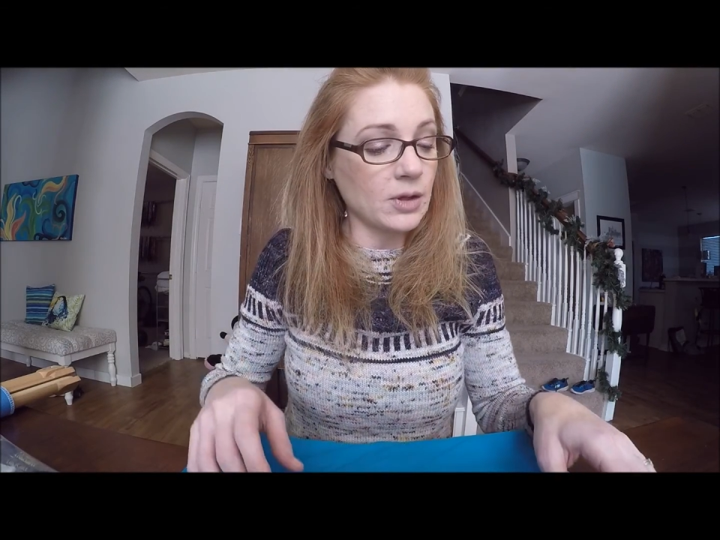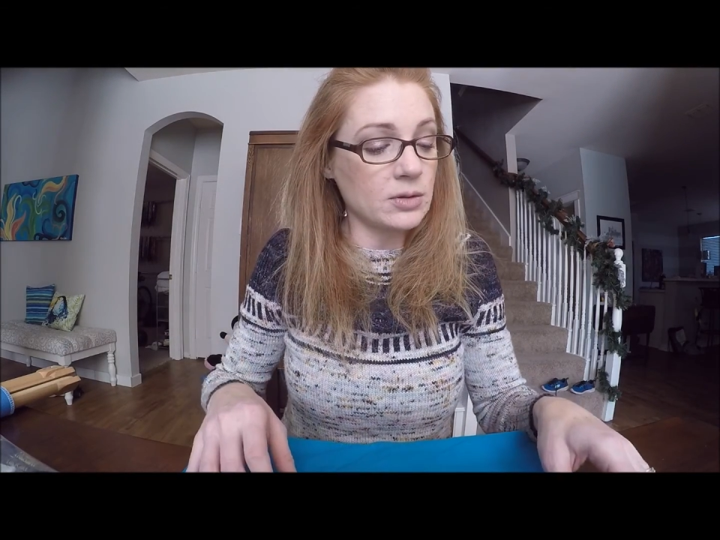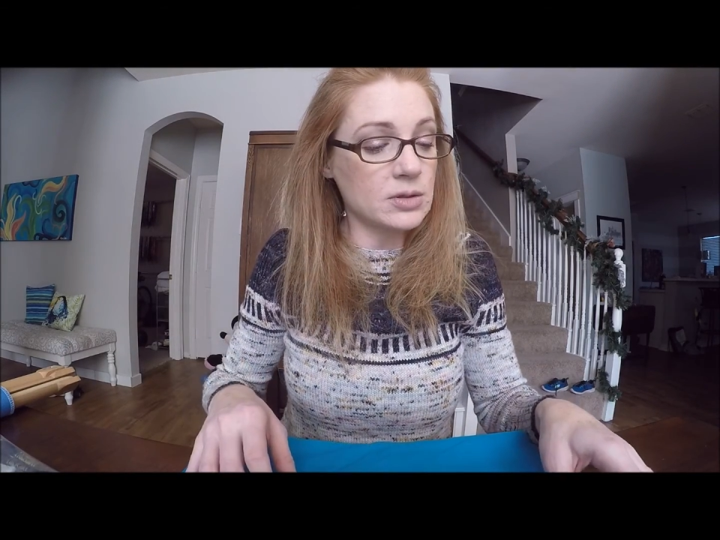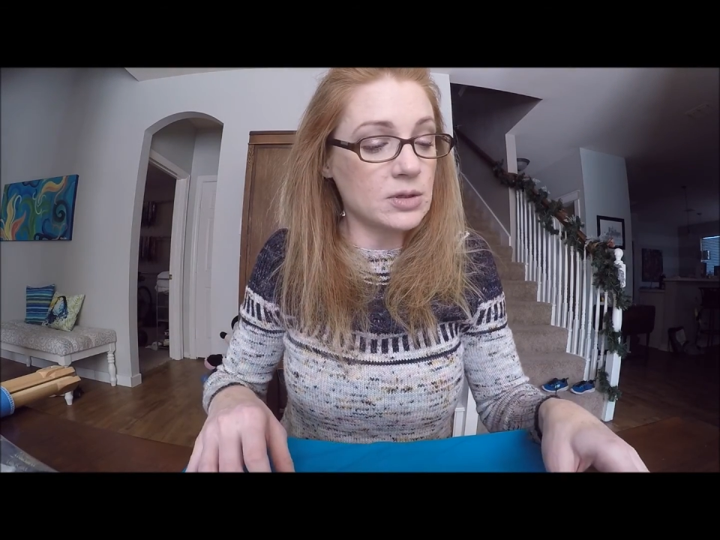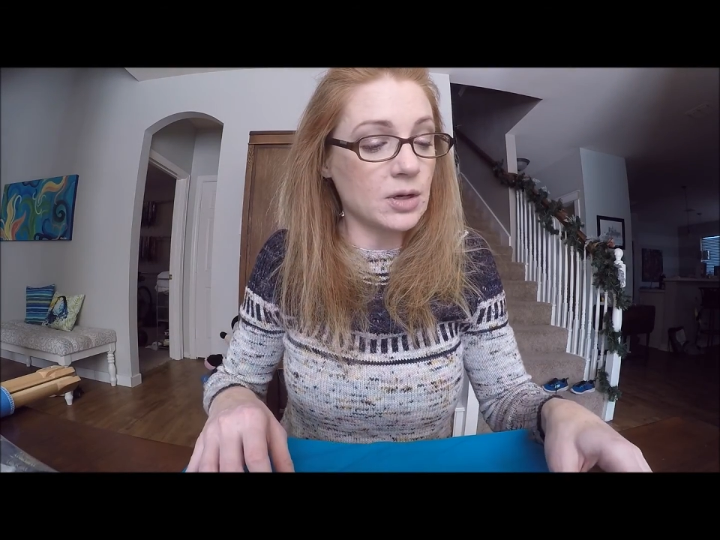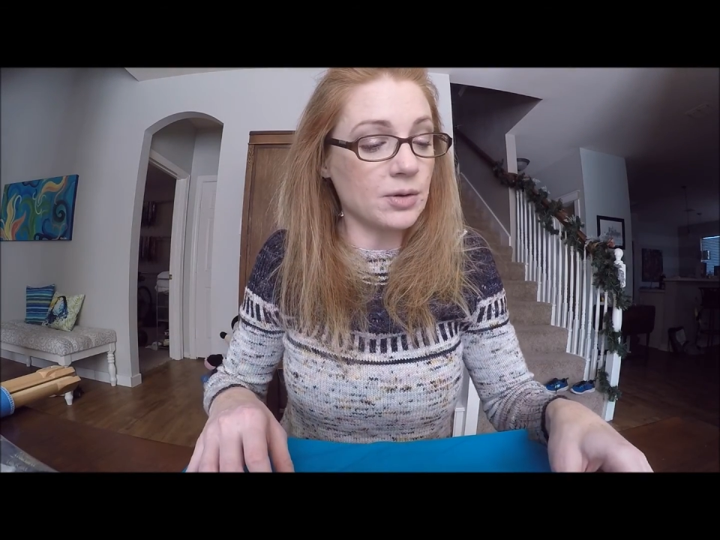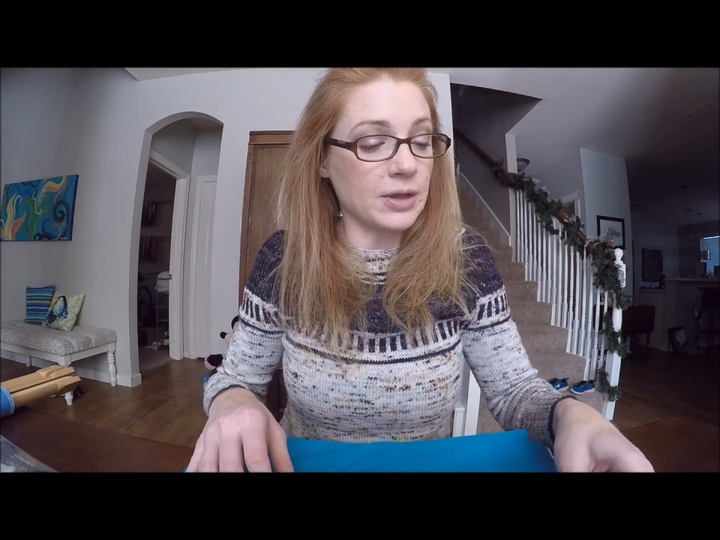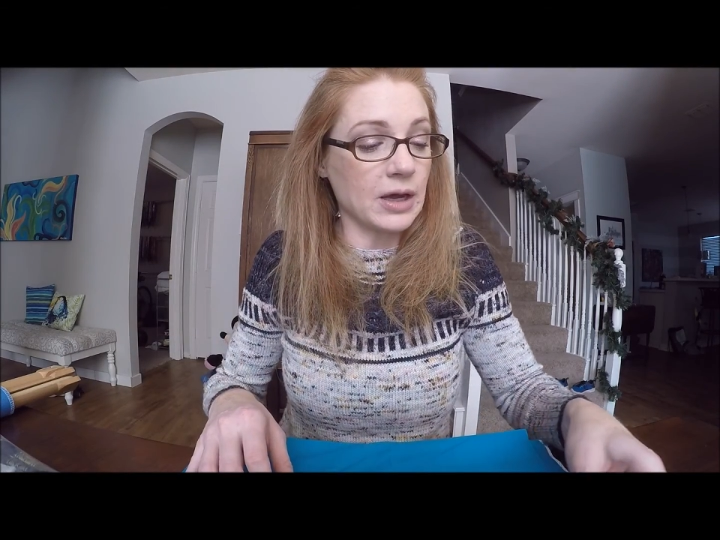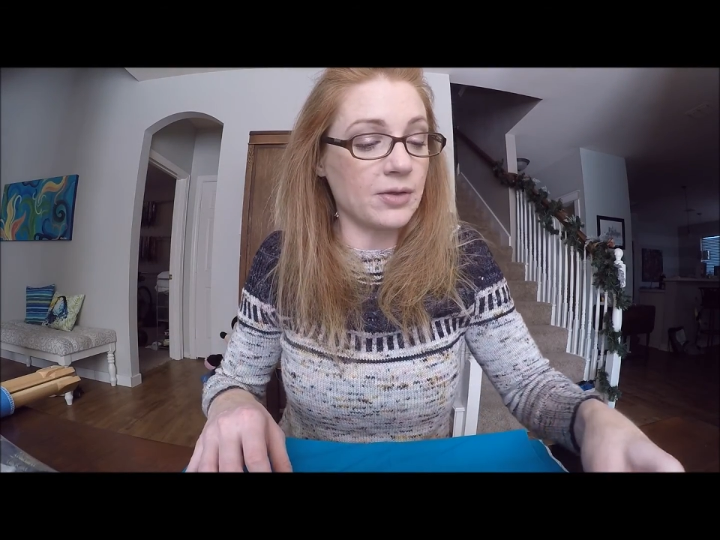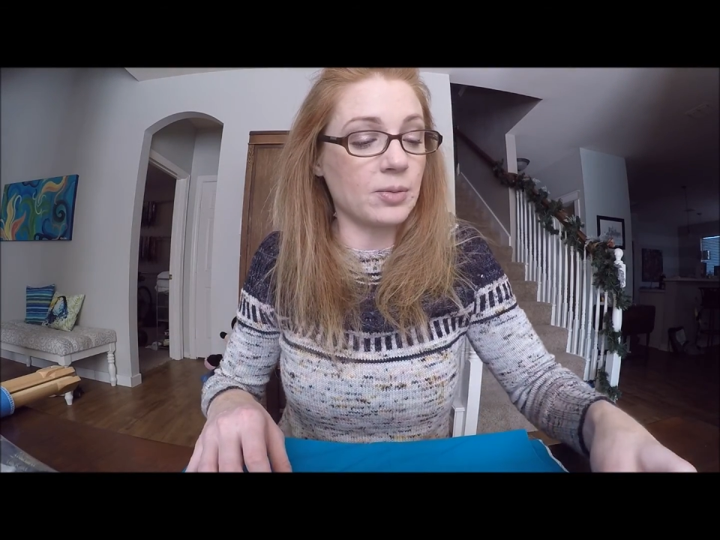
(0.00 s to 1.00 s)
So
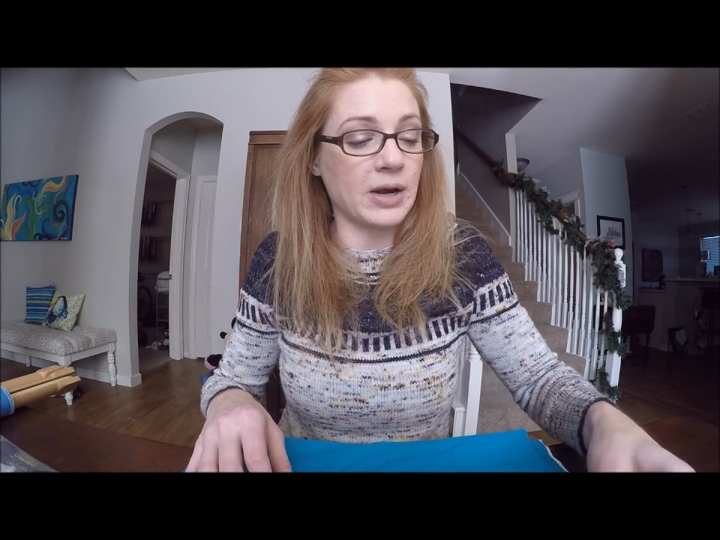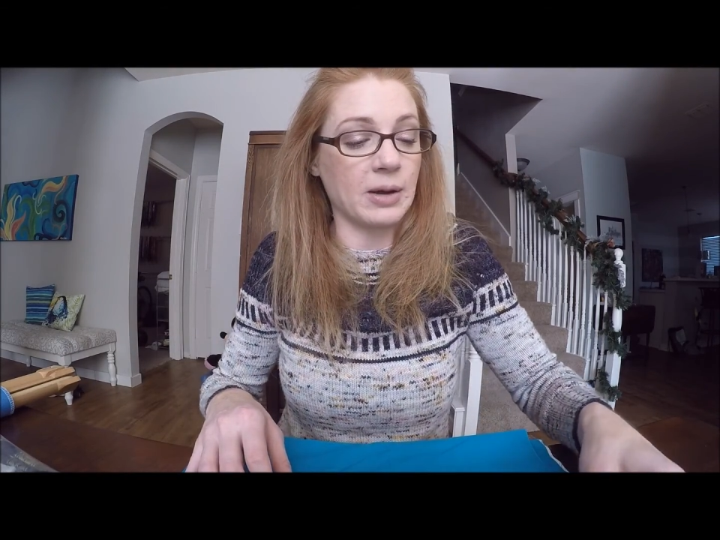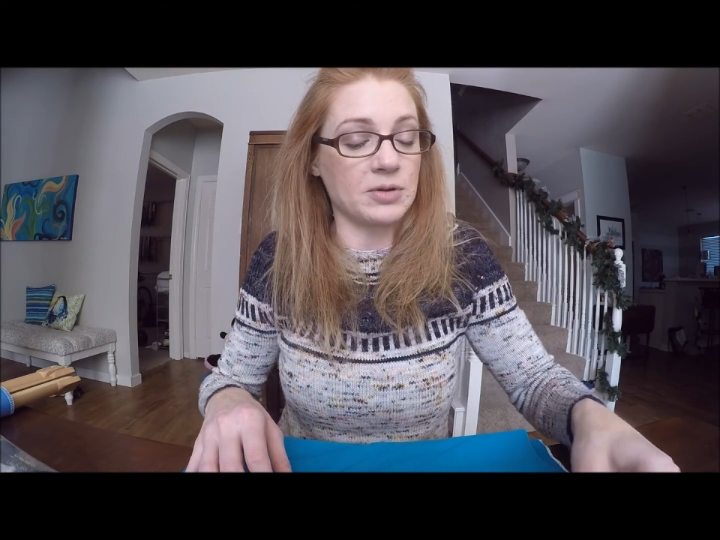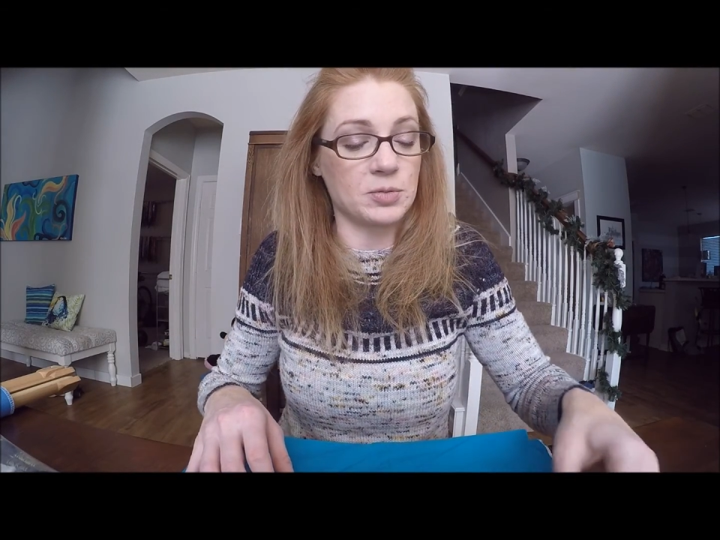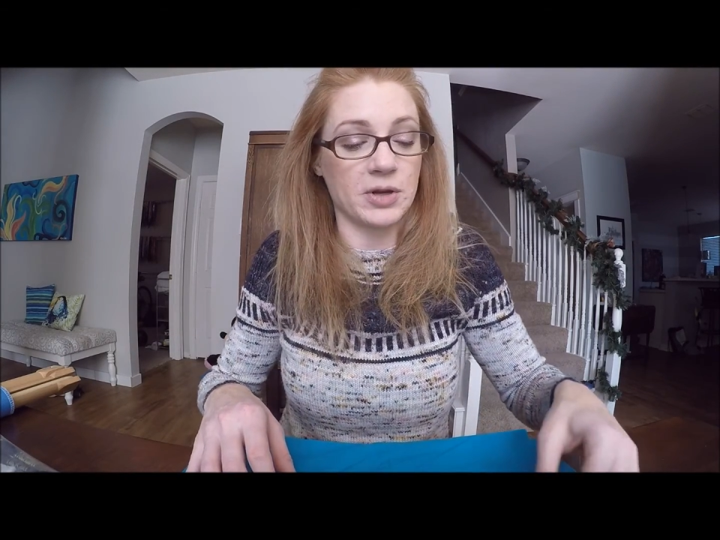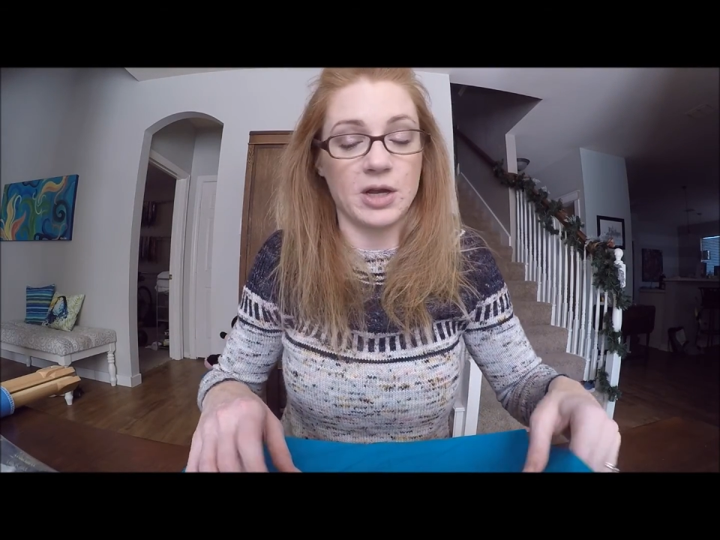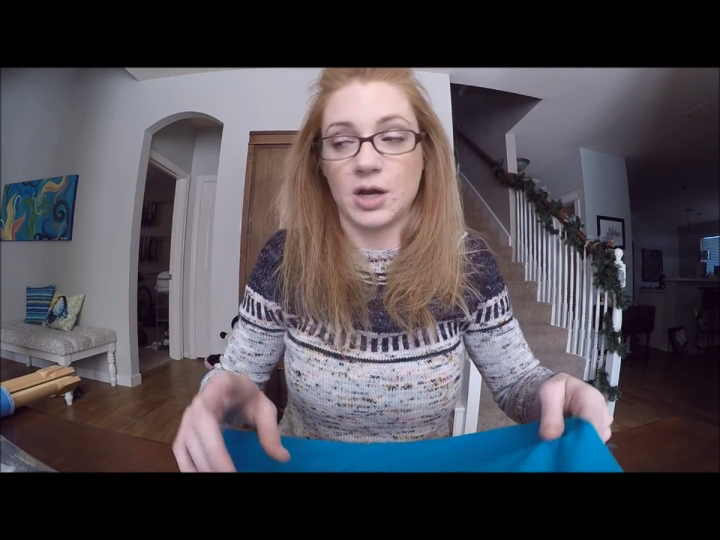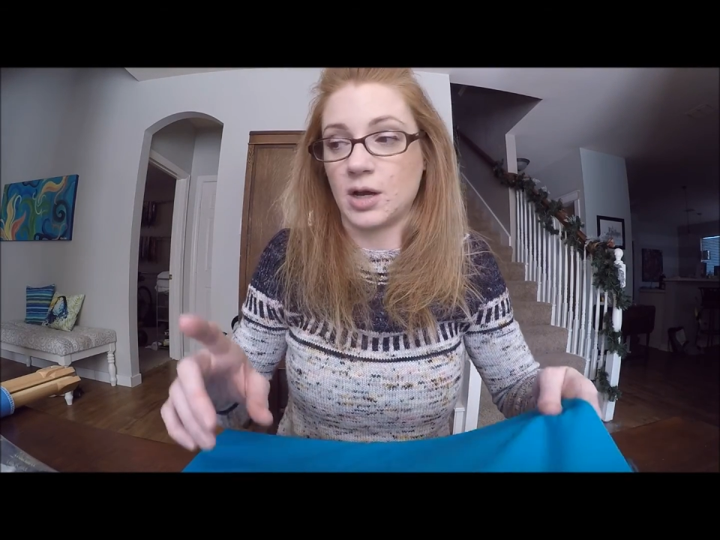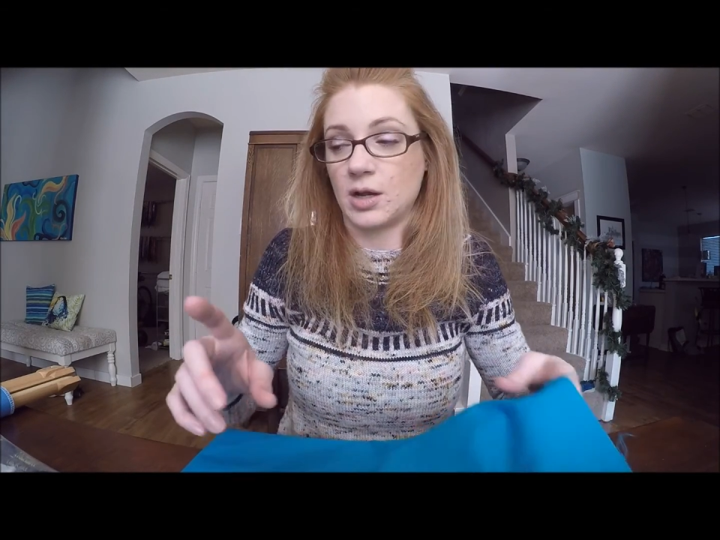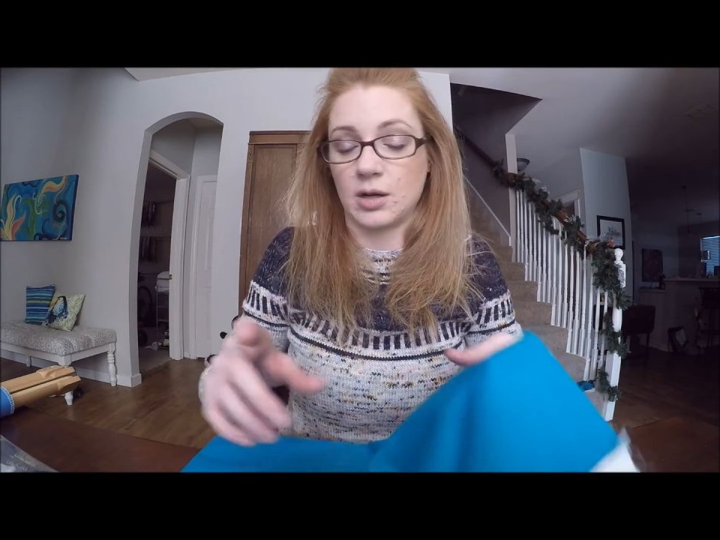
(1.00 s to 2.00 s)
the other one I was working
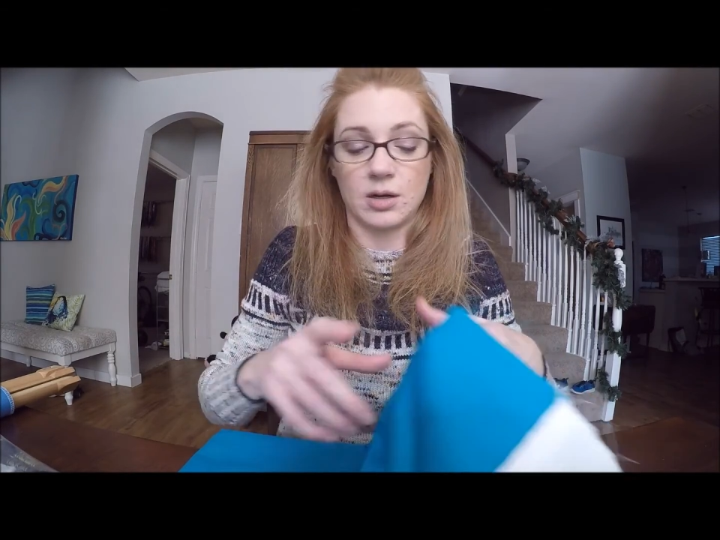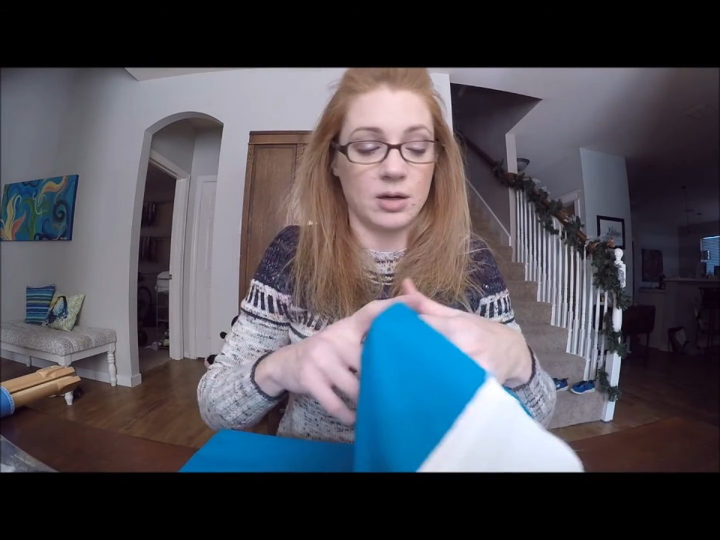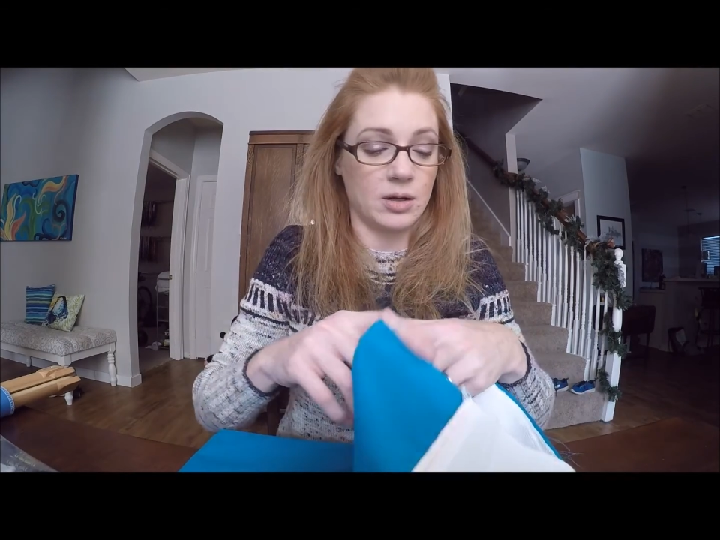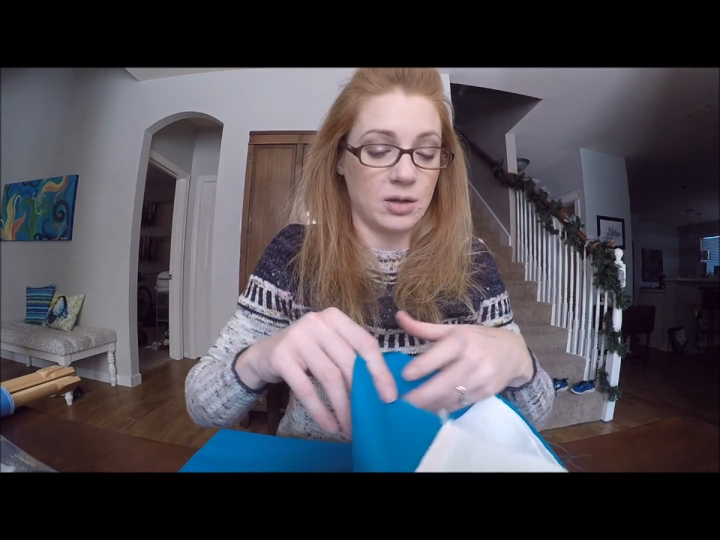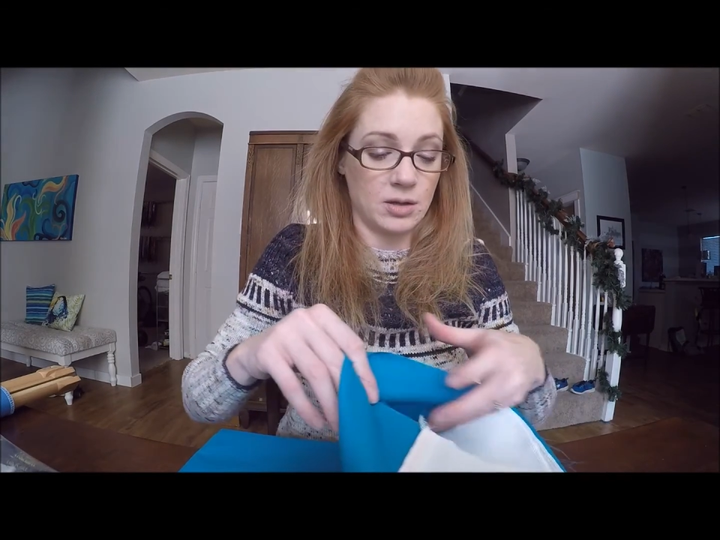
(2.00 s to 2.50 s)
on